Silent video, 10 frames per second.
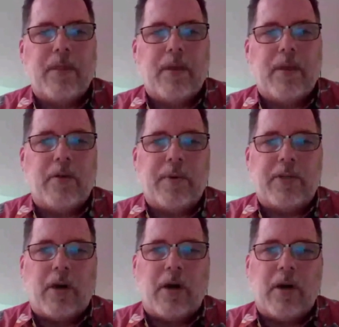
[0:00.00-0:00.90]
We
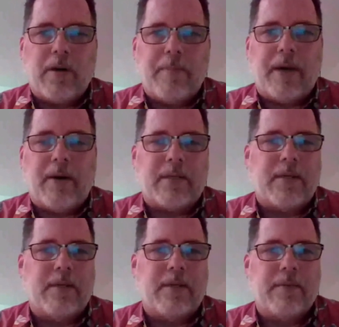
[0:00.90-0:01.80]
talk about
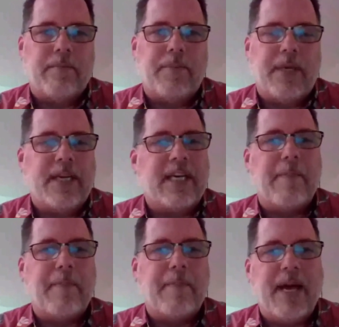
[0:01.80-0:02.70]
being
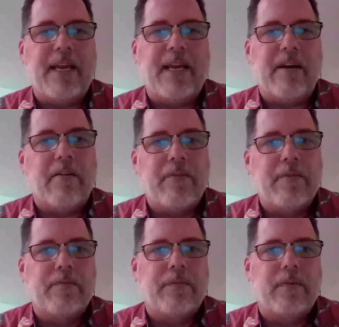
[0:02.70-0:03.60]
competitive,
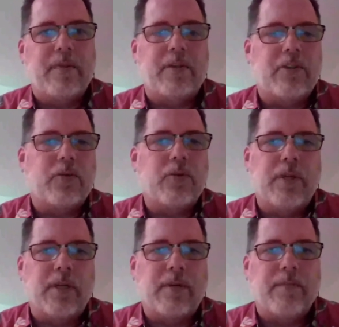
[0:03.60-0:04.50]
that
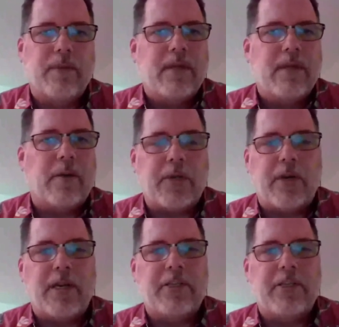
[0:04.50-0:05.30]
schooling helps our nation